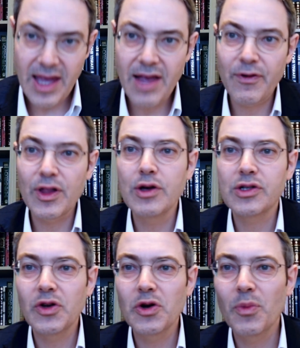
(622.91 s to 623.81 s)
For those
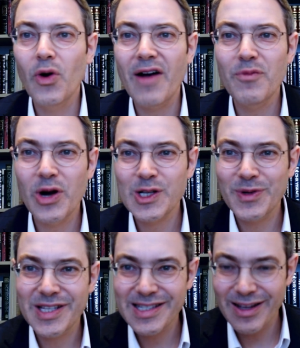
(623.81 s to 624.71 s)
of you who have more
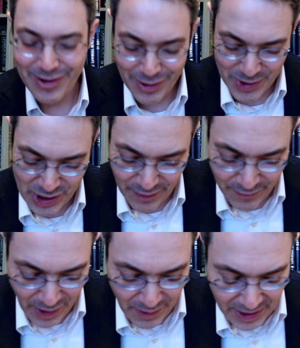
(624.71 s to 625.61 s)
expertise on Chumash and are
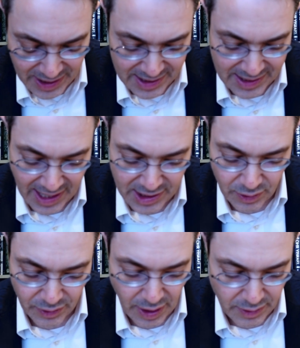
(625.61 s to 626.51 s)
following inside,
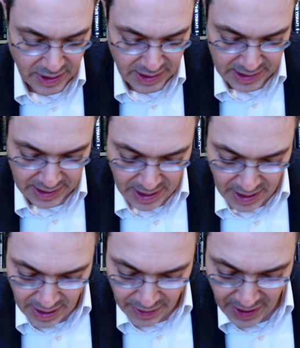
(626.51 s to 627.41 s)
you'll notice
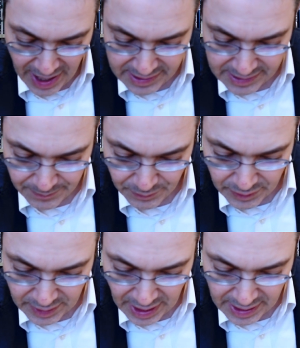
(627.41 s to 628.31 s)
that
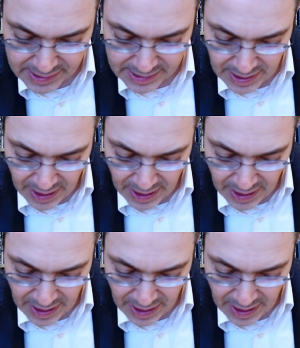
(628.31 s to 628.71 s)
there's,